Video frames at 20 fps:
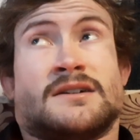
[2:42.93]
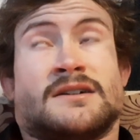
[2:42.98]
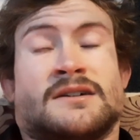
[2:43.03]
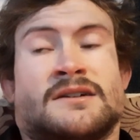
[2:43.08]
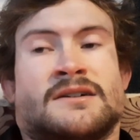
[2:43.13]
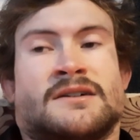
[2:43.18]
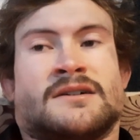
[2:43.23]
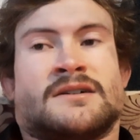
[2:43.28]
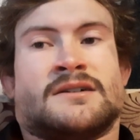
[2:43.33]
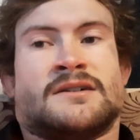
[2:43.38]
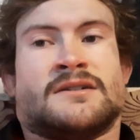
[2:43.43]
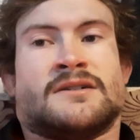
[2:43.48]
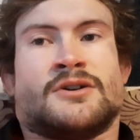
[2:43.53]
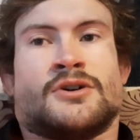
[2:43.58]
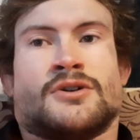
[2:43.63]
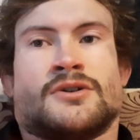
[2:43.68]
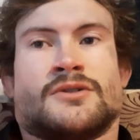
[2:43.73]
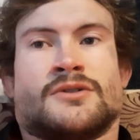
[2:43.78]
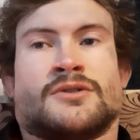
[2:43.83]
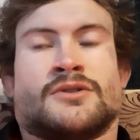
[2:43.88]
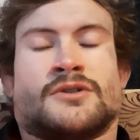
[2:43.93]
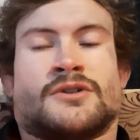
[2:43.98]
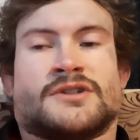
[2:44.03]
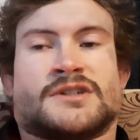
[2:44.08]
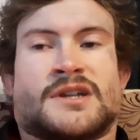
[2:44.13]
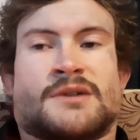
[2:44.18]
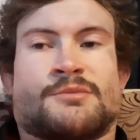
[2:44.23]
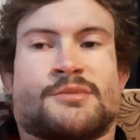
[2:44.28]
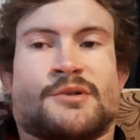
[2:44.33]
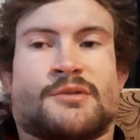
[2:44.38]
uh, Lucas
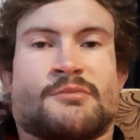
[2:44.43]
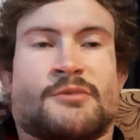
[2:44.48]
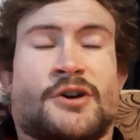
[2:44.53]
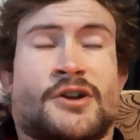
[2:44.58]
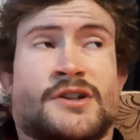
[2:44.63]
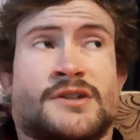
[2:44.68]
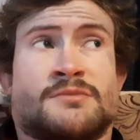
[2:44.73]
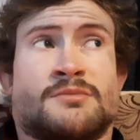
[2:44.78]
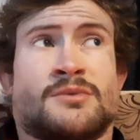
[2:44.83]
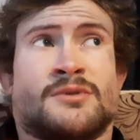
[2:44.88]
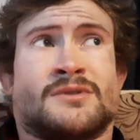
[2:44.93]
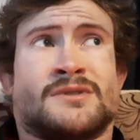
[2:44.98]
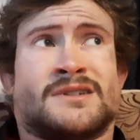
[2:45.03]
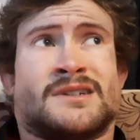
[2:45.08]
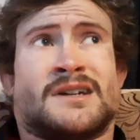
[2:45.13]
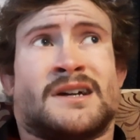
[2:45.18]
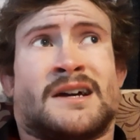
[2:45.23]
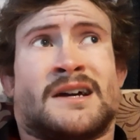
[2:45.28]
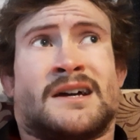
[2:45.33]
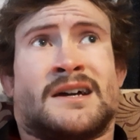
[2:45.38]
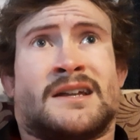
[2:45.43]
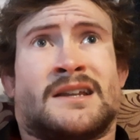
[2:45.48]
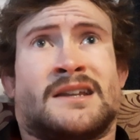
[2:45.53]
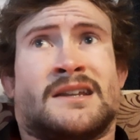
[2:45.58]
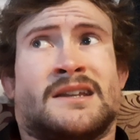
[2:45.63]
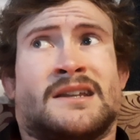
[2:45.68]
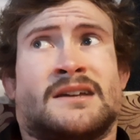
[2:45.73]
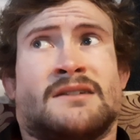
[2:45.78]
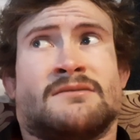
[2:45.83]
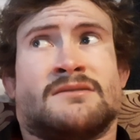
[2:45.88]
Dumbrell Motorsport
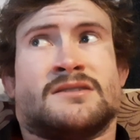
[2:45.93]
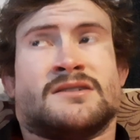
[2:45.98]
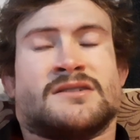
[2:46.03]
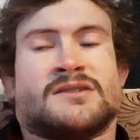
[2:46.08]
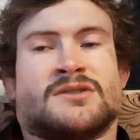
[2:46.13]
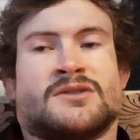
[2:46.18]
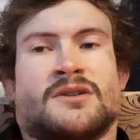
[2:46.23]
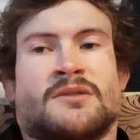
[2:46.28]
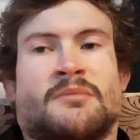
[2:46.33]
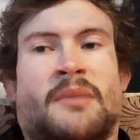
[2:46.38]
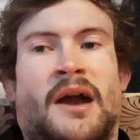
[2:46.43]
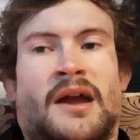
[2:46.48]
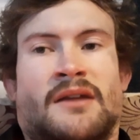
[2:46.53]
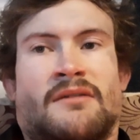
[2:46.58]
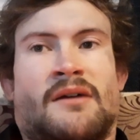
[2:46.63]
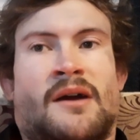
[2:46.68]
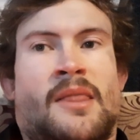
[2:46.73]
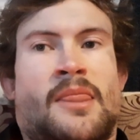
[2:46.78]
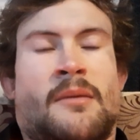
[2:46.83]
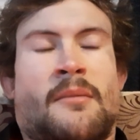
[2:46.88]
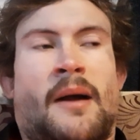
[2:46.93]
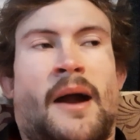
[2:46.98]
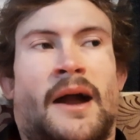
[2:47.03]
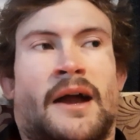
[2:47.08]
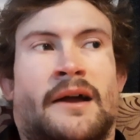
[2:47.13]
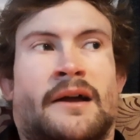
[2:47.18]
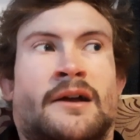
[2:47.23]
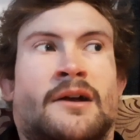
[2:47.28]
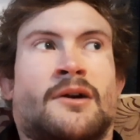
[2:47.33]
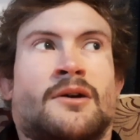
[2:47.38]
and he was just sort of banged around the back
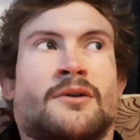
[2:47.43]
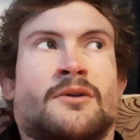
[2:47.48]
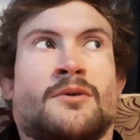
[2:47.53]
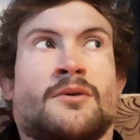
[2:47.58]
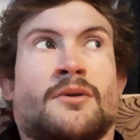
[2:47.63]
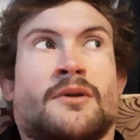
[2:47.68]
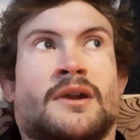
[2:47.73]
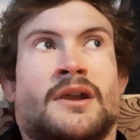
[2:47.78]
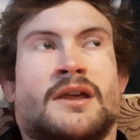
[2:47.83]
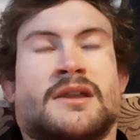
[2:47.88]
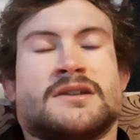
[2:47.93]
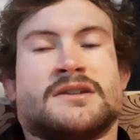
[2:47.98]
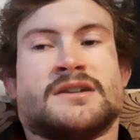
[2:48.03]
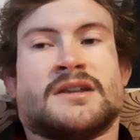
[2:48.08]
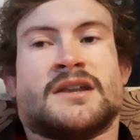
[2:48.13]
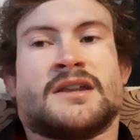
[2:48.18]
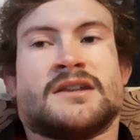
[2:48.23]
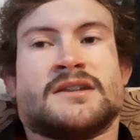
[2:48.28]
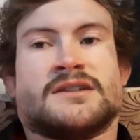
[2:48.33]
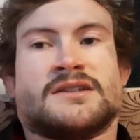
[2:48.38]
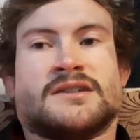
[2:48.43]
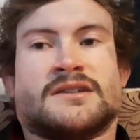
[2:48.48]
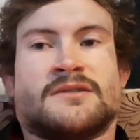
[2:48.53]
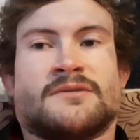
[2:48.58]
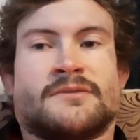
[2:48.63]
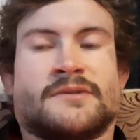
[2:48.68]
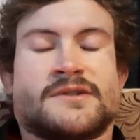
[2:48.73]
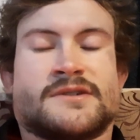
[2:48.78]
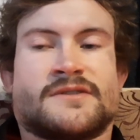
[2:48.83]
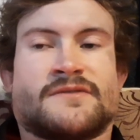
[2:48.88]
and got caught in incidents and
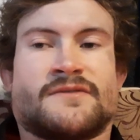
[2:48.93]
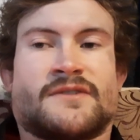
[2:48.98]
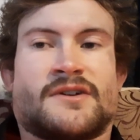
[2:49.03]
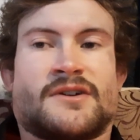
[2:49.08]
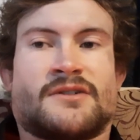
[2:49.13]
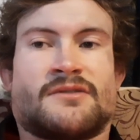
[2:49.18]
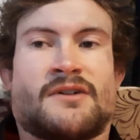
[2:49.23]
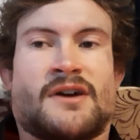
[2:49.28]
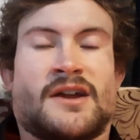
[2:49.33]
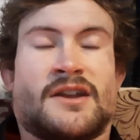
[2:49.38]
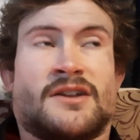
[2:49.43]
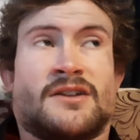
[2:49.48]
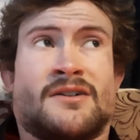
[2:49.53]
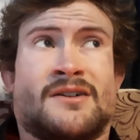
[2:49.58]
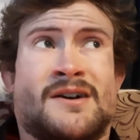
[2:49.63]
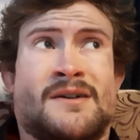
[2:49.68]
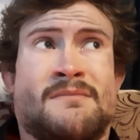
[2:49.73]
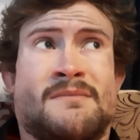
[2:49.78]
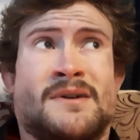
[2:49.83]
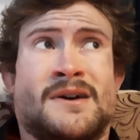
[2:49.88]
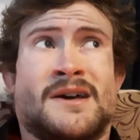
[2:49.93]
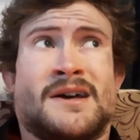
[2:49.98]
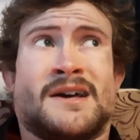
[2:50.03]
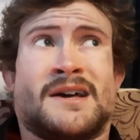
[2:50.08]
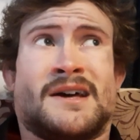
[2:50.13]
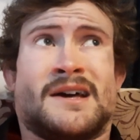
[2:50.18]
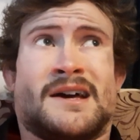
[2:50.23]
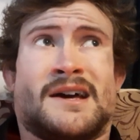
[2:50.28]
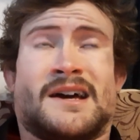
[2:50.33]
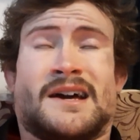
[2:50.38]
it wasn't a very great time.
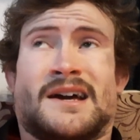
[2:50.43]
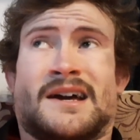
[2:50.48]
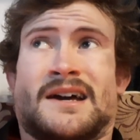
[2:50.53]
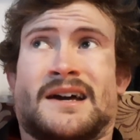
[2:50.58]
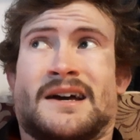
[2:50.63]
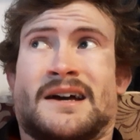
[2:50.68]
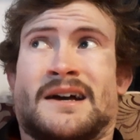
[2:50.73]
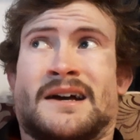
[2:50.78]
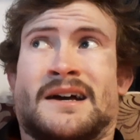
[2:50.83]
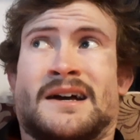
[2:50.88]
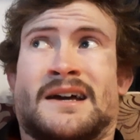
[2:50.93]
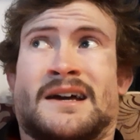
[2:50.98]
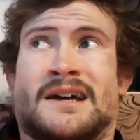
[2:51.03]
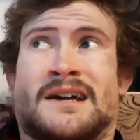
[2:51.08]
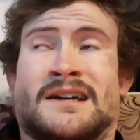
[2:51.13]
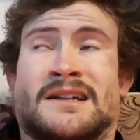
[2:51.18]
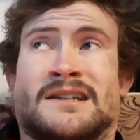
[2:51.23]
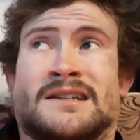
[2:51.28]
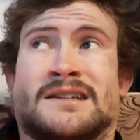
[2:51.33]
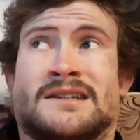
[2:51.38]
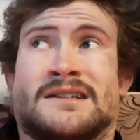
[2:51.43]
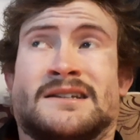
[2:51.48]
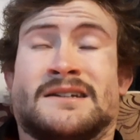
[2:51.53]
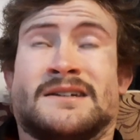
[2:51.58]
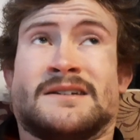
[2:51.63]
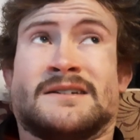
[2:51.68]
And